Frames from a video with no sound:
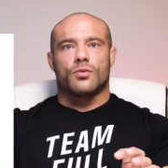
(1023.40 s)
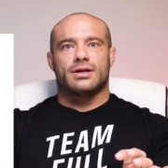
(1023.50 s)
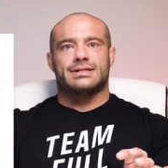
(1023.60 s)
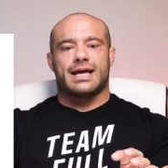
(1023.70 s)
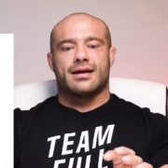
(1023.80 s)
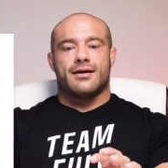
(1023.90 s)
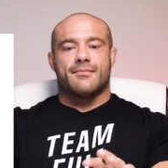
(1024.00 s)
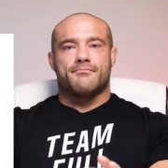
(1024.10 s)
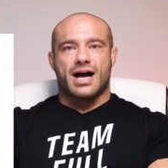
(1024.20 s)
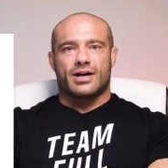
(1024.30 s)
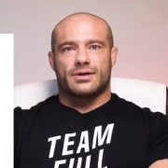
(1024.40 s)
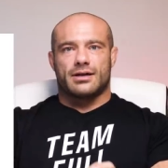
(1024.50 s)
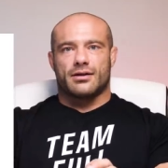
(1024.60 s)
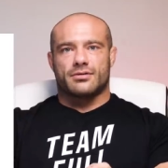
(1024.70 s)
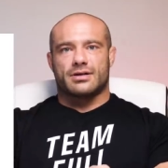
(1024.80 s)
one day,
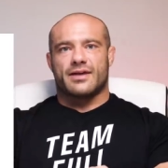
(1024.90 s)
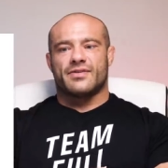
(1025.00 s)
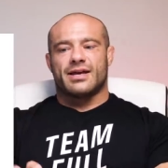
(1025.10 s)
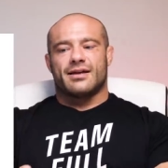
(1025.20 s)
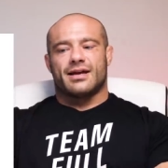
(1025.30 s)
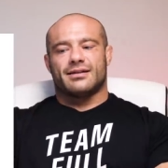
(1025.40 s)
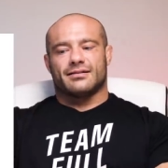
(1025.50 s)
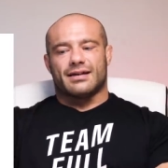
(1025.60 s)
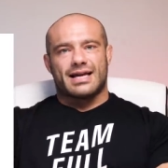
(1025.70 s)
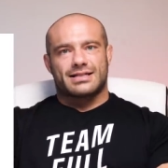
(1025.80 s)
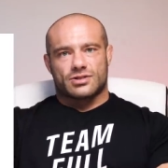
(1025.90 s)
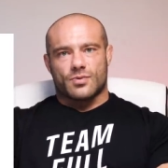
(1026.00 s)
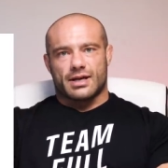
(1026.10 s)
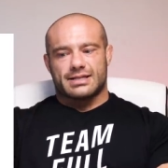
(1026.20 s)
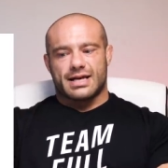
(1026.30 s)
moderate another day, and the last
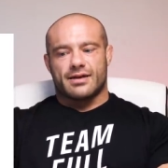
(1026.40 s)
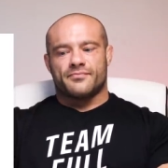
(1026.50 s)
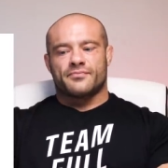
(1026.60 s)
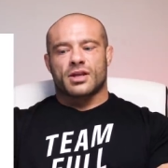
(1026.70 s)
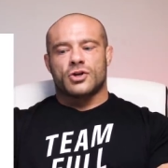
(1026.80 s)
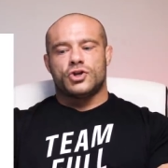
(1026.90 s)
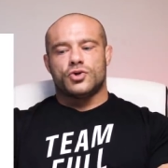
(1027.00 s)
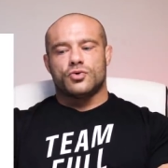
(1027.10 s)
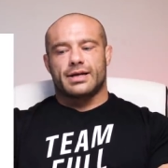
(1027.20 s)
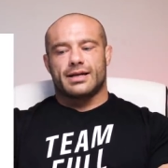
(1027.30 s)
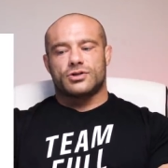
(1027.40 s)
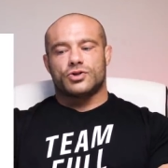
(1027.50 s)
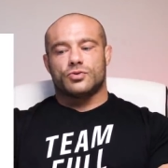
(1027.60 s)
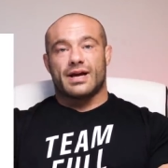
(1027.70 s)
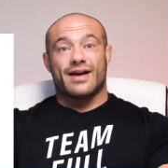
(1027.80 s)
squatting day, you can
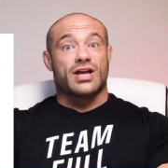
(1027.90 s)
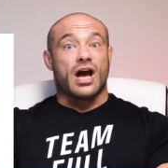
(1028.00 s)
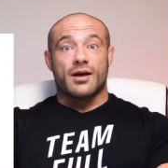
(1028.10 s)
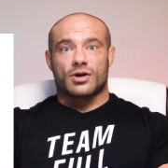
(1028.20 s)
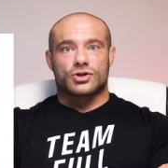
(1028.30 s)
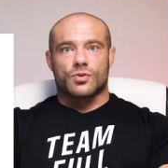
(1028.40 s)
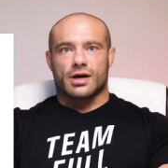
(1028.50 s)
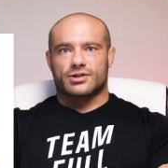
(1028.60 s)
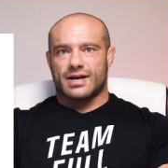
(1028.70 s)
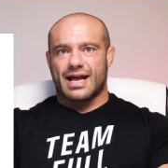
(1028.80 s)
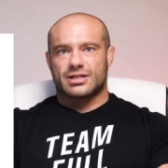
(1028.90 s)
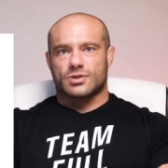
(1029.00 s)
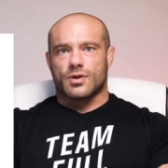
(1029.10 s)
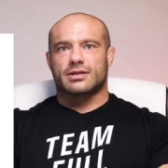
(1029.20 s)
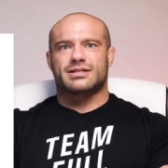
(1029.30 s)
do heavy high bar squats or hack
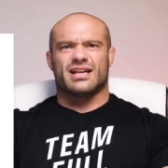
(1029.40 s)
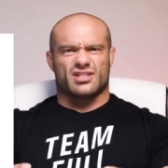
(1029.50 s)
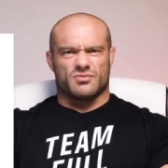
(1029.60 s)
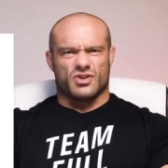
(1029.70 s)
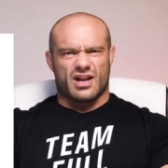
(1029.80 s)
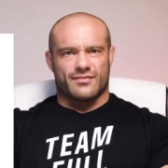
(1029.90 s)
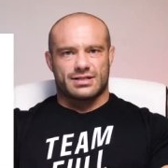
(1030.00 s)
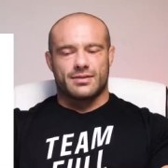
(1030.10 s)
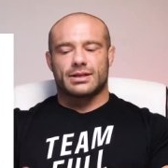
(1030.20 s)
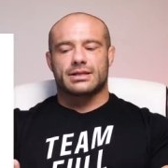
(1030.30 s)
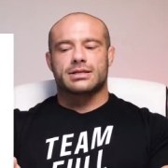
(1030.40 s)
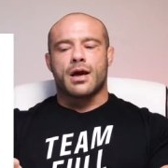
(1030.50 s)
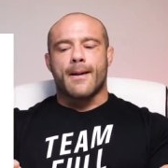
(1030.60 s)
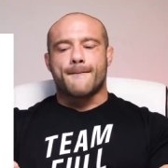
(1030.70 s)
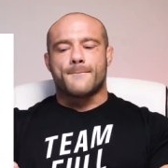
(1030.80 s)
squats to get some good heavy stimulus,
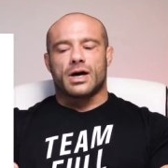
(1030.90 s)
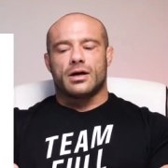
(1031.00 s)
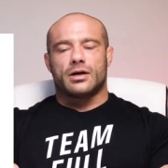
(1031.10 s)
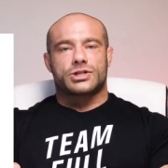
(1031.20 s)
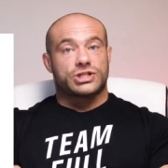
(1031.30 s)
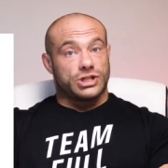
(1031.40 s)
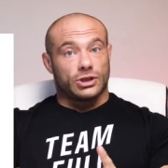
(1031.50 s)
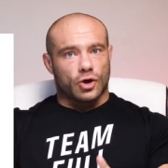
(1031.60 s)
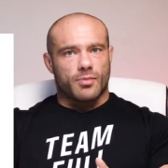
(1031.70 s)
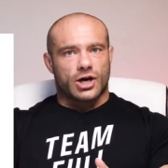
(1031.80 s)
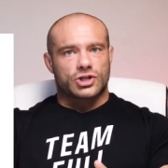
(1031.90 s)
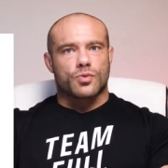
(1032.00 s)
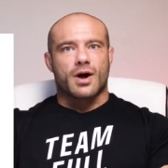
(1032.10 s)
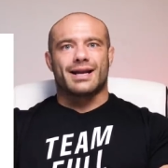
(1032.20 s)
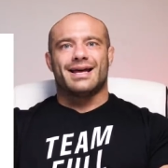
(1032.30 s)
but still low bar
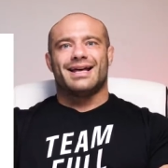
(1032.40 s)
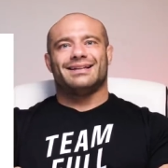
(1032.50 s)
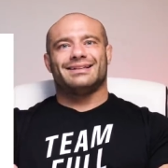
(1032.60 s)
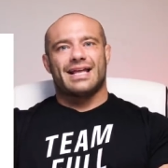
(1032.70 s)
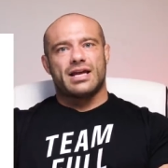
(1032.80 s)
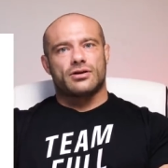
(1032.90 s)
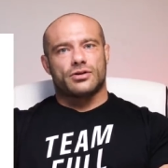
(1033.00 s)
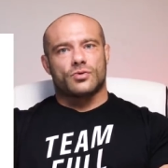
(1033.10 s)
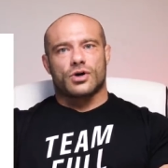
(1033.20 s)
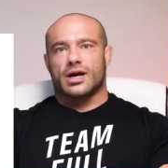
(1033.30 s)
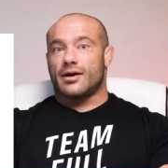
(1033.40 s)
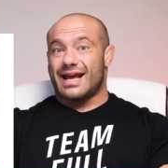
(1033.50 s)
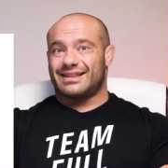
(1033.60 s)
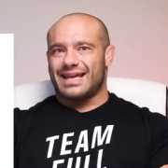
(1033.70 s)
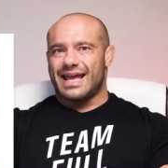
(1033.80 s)
squat later in the workout.
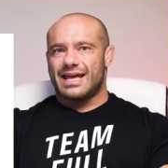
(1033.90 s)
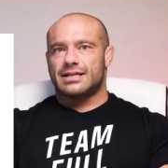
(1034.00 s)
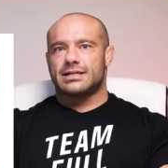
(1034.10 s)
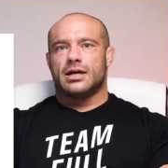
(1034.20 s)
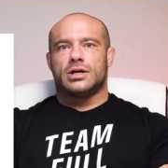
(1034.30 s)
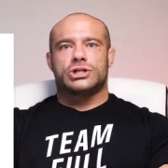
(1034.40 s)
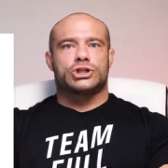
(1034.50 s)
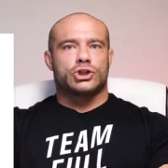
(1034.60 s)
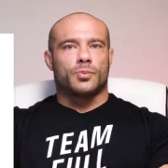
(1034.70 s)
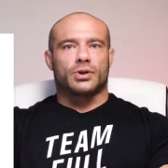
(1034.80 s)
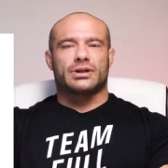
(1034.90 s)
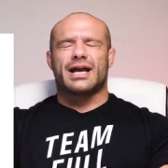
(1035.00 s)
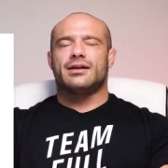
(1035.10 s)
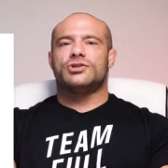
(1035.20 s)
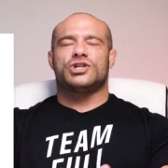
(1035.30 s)
At the end, super
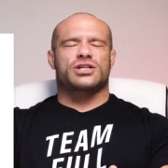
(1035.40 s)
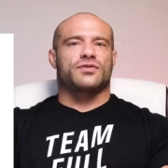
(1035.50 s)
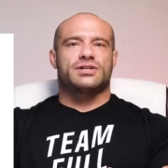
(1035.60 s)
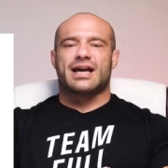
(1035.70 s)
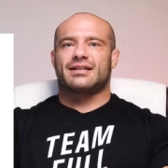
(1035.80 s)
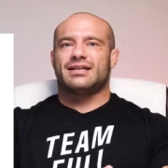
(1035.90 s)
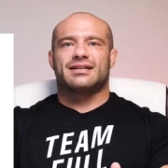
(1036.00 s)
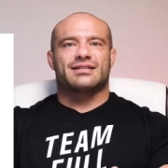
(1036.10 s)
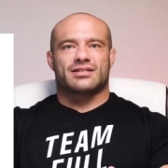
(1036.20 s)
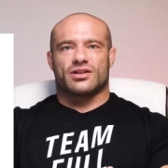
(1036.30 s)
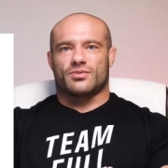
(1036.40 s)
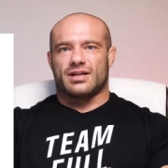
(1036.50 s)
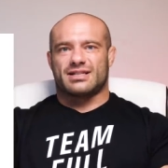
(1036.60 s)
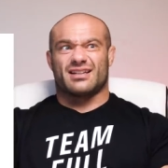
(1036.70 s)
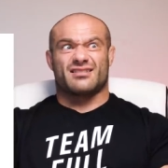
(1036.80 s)
light just for techniques. That's a
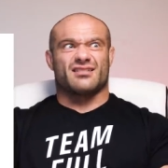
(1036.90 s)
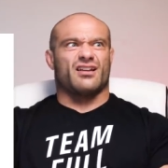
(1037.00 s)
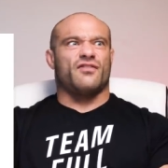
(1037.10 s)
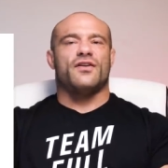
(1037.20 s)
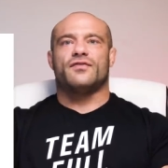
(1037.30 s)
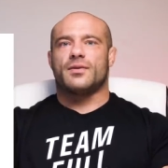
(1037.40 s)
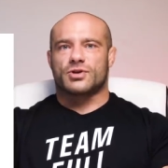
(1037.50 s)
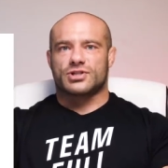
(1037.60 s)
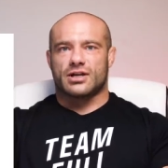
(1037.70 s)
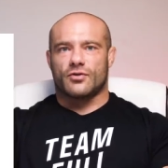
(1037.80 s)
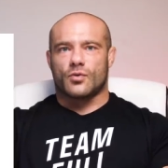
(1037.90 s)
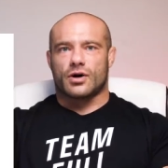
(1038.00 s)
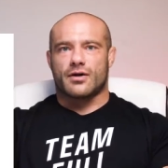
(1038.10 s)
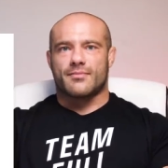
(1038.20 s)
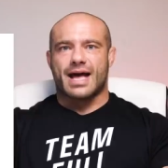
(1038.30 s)
three to six at like 50% of
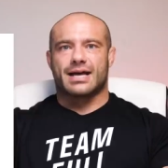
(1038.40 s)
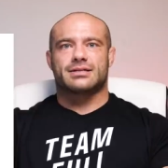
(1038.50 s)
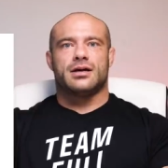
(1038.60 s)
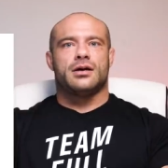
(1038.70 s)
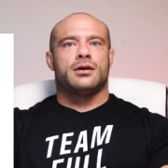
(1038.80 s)
one rep max.